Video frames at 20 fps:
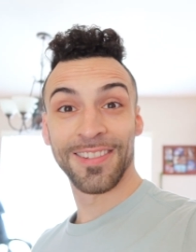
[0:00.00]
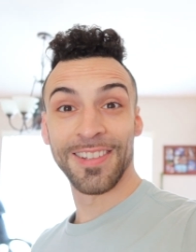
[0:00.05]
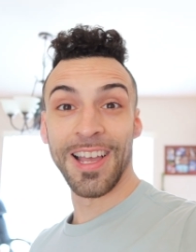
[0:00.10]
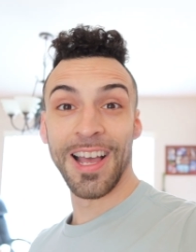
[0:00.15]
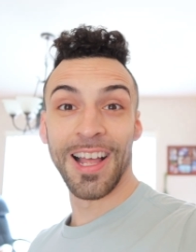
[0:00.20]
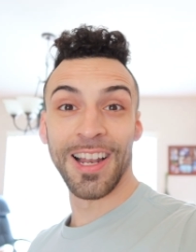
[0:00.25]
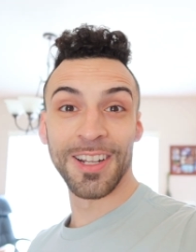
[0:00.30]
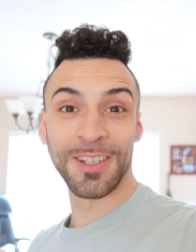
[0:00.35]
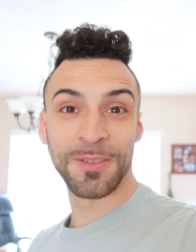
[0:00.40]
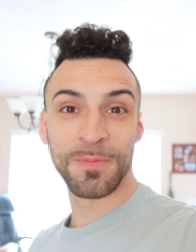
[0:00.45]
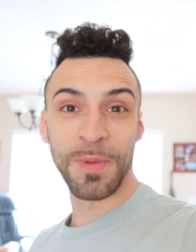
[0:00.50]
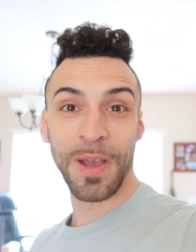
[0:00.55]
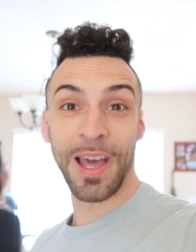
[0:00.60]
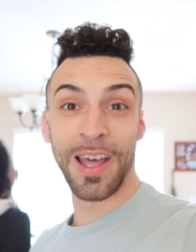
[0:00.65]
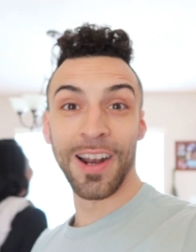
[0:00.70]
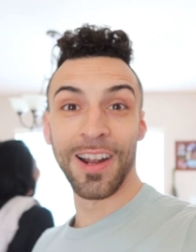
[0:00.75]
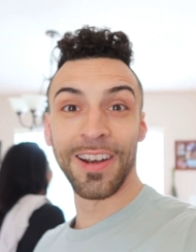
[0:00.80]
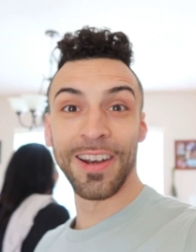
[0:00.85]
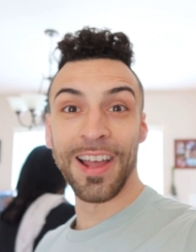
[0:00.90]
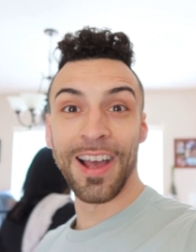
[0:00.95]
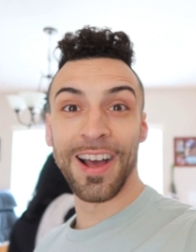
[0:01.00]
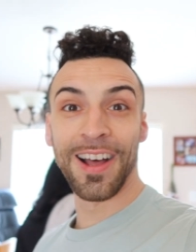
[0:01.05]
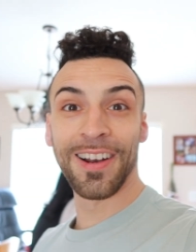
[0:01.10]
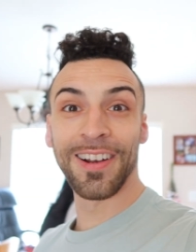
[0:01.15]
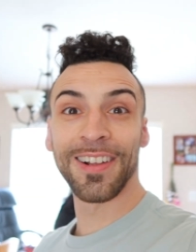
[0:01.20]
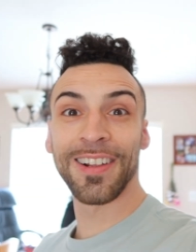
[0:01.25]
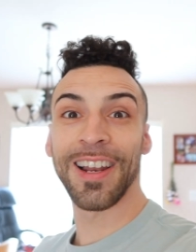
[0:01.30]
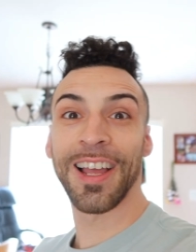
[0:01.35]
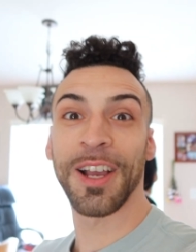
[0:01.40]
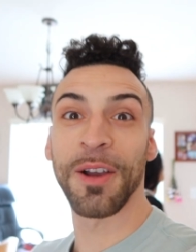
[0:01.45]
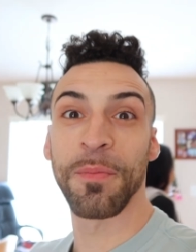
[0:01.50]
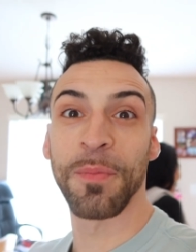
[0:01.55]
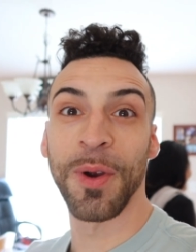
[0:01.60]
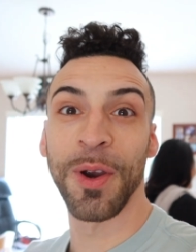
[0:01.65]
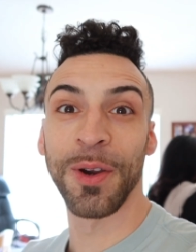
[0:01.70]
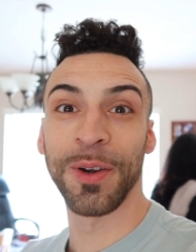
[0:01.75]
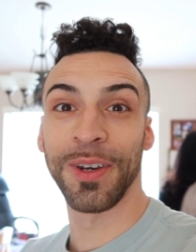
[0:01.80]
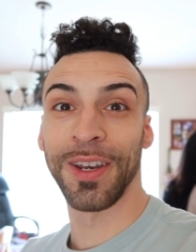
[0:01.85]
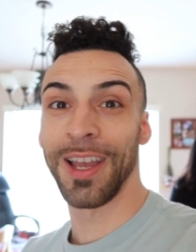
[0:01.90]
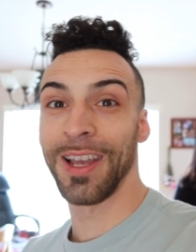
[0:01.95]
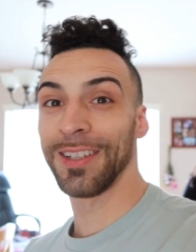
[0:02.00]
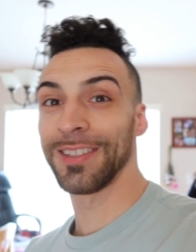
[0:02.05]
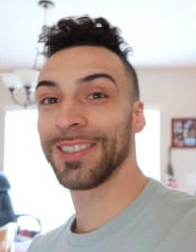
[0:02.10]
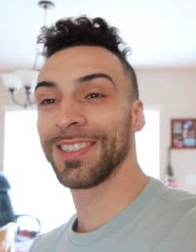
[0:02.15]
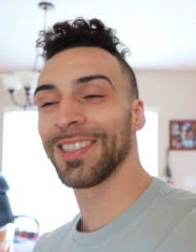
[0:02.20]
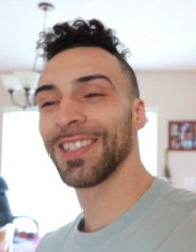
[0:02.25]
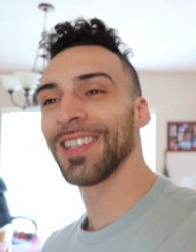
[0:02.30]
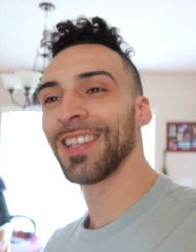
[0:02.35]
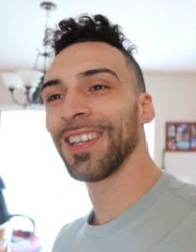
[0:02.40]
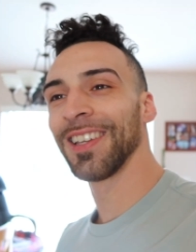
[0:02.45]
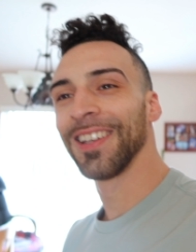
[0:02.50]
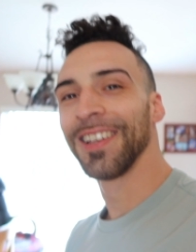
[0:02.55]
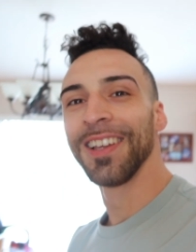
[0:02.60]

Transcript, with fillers: Now it looks better. Now I look like a bird nest.